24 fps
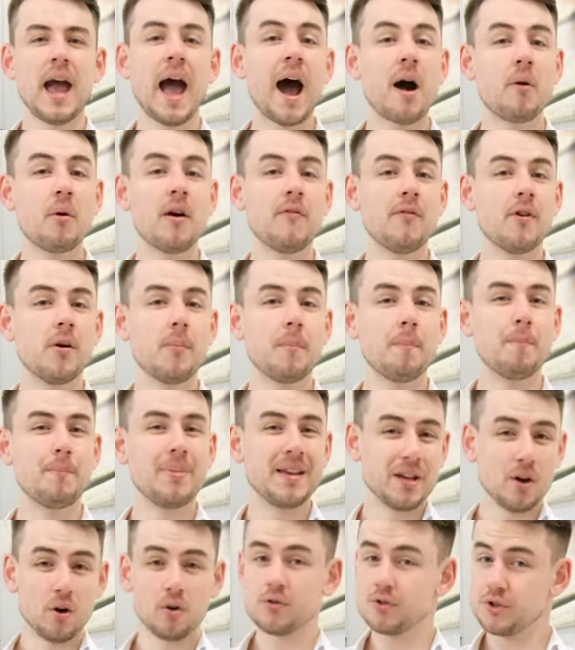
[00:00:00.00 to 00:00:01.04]
However,
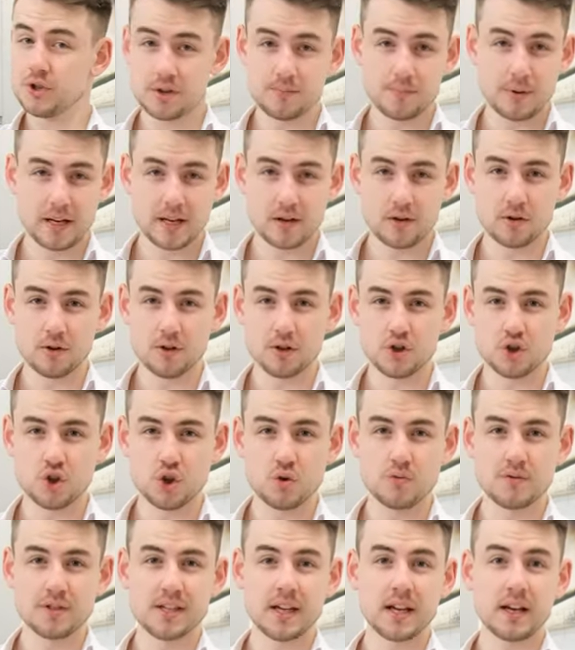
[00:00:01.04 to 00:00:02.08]
beyond just being good at
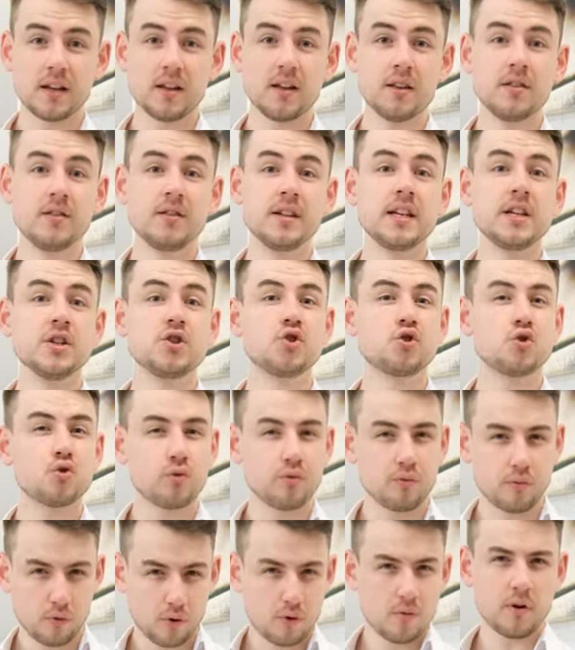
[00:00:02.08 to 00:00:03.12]
juicing, the
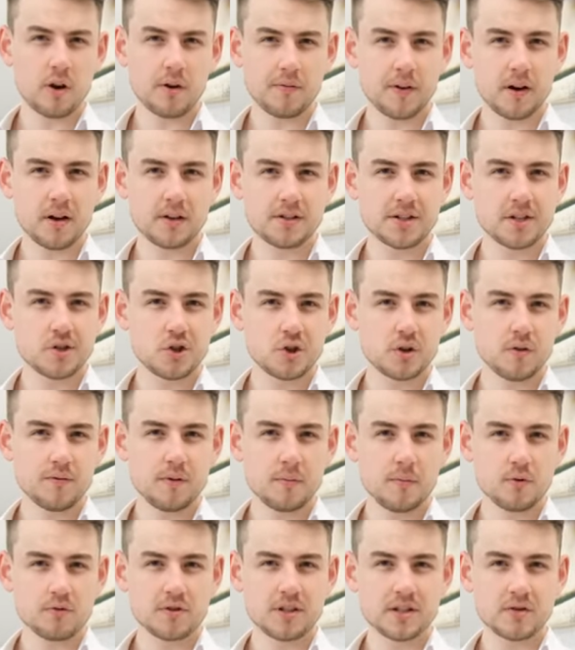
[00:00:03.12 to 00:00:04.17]
true advantage of the
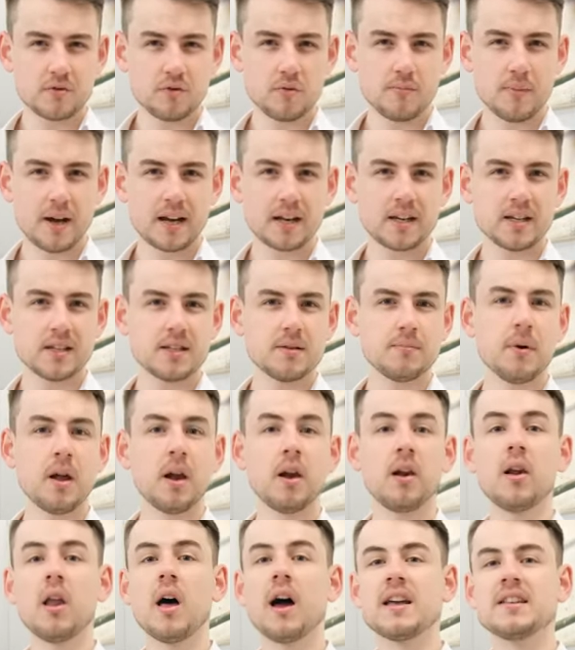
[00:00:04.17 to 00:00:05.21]
multi-screw mechanism
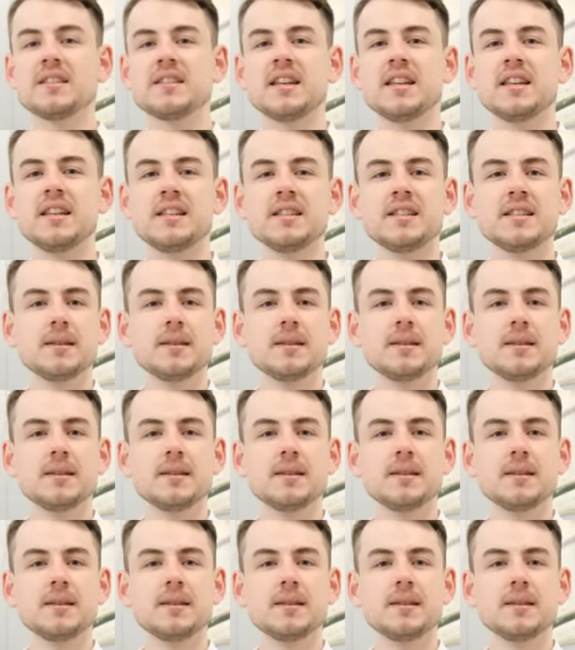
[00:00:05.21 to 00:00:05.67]
lies in its